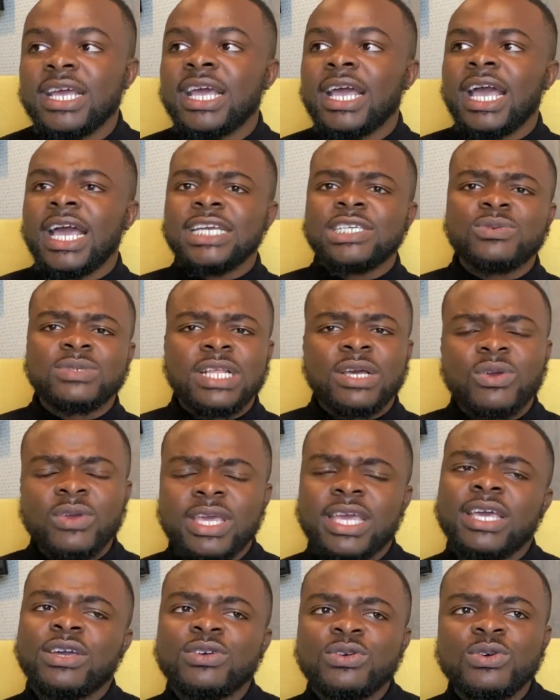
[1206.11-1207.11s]
And she was like,
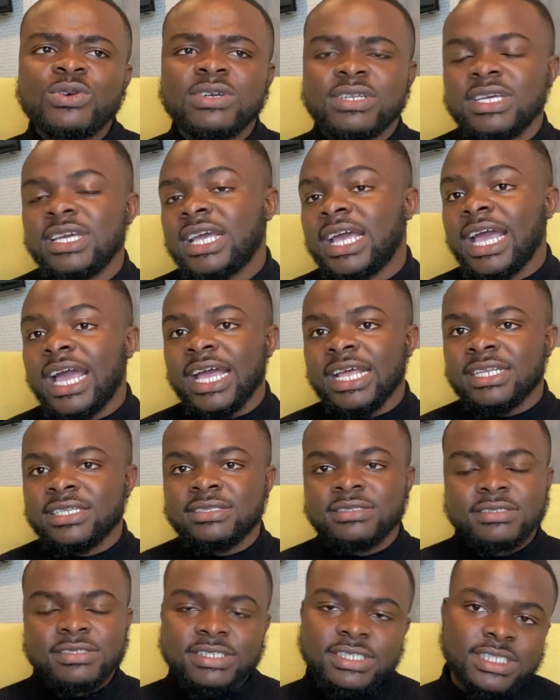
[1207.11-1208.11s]
okay, good. And
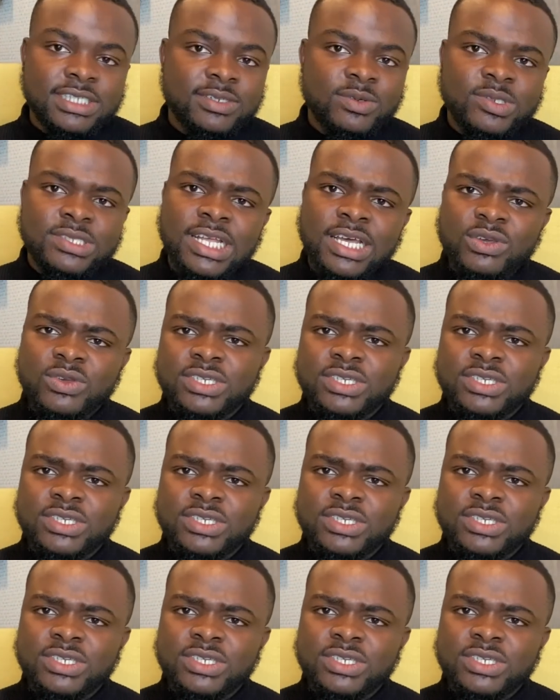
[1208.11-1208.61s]
she was like,